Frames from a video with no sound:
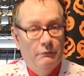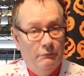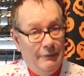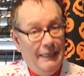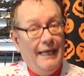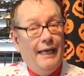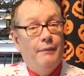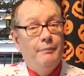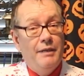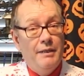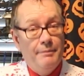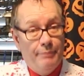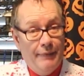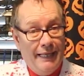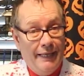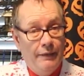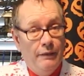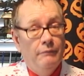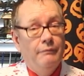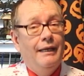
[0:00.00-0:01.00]
How many
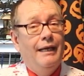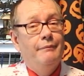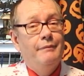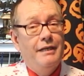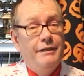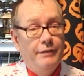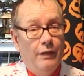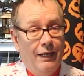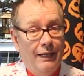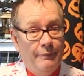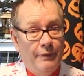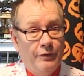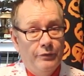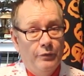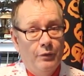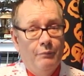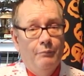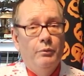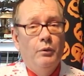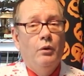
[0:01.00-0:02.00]
platinum, how many diamonds
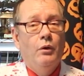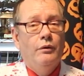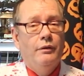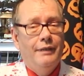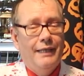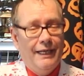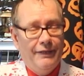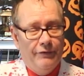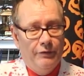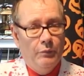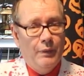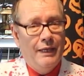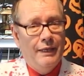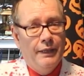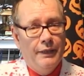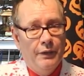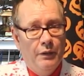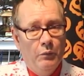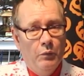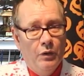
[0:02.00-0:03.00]
are on board? That's the way
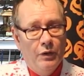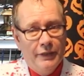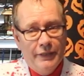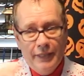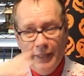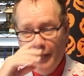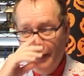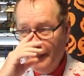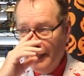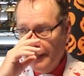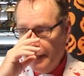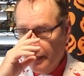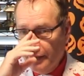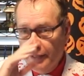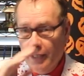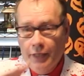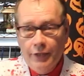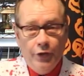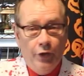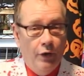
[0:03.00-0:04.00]
they're going to work it. And they could
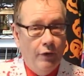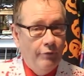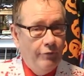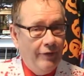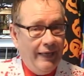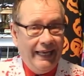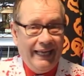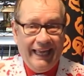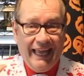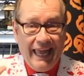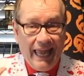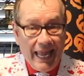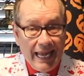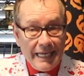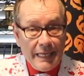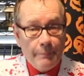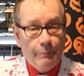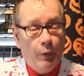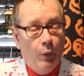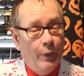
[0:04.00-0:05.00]
cut it off at
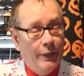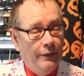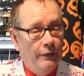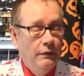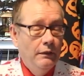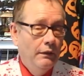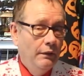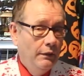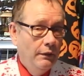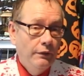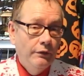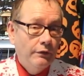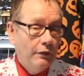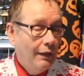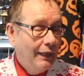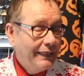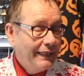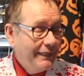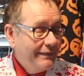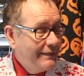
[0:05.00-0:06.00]
any point. So,
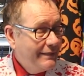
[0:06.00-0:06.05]
like I